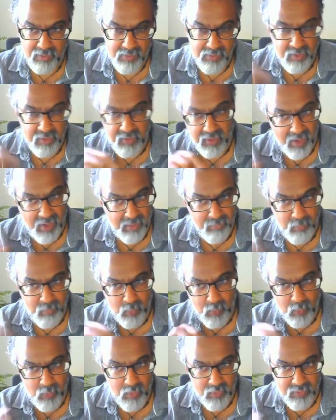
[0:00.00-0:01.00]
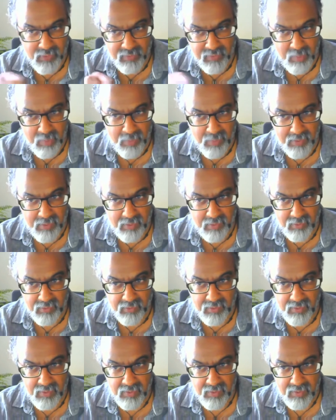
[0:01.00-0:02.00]
They share more or less the same
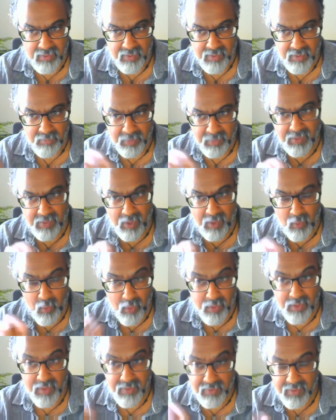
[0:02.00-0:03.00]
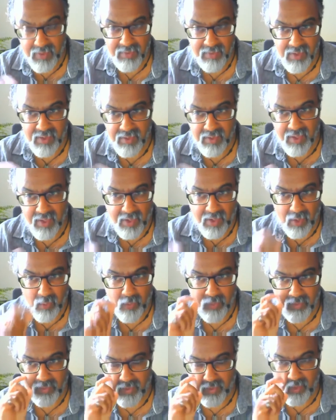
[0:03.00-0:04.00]
ideology, but they are organizationally, they
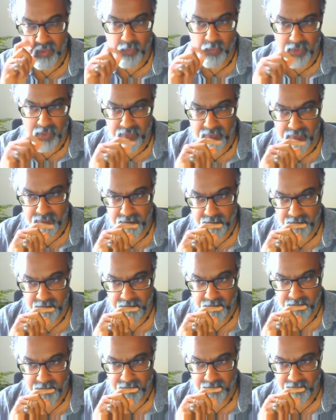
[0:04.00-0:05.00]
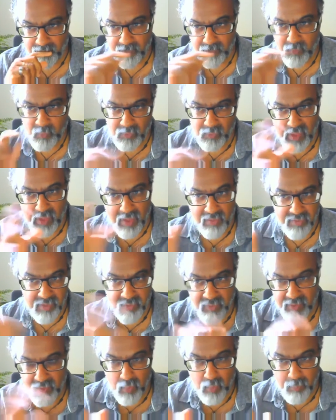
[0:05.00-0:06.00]
cannot stay together because they have
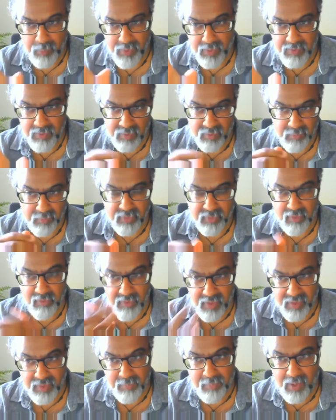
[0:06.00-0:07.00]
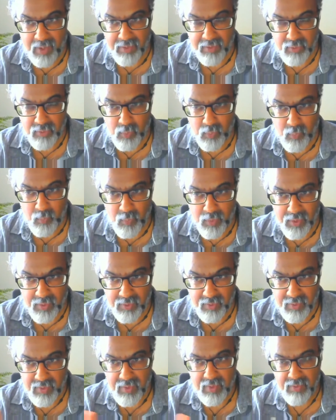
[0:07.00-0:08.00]
different opinions of the way the party should work,